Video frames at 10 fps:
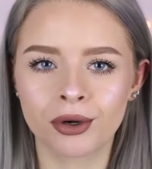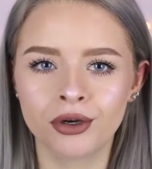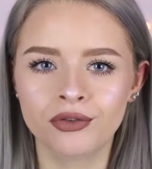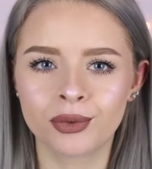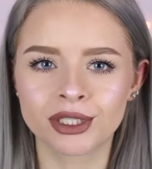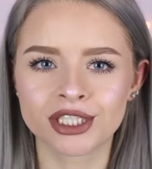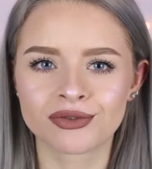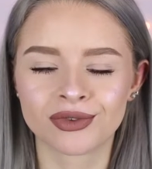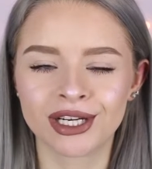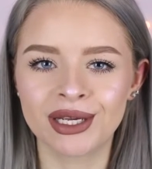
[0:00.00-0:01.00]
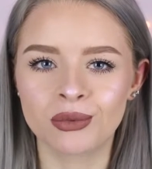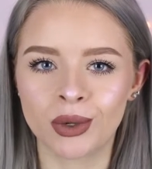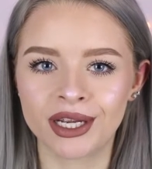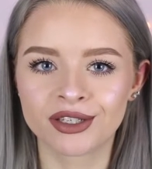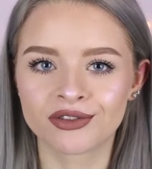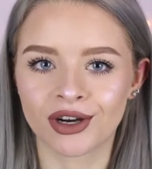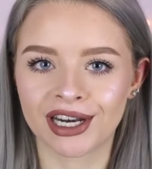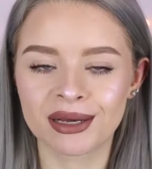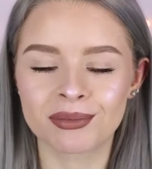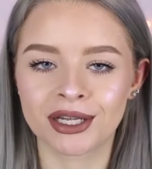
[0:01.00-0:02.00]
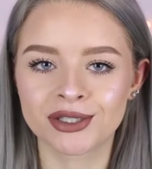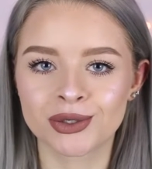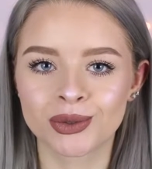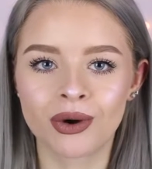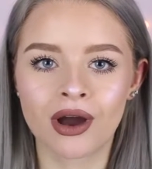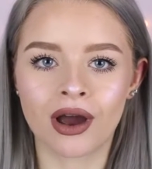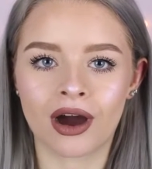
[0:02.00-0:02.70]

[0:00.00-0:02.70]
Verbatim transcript: proof, which is really weird for a lip pencil.